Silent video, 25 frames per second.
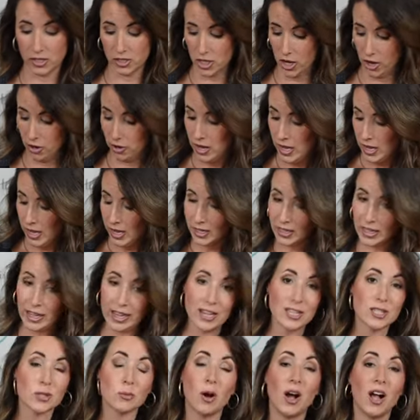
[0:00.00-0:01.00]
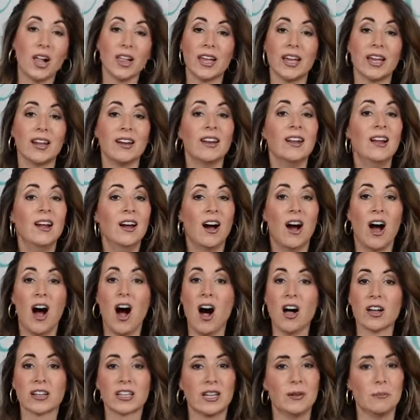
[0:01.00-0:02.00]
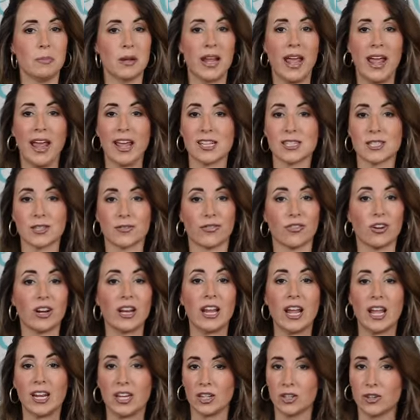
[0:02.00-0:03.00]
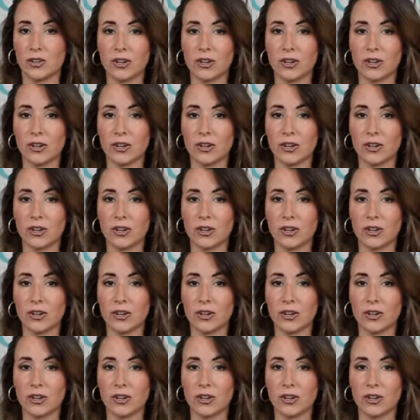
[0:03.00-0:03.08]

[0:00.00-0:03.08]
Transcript: So keys, wallet, all can be hands-free and you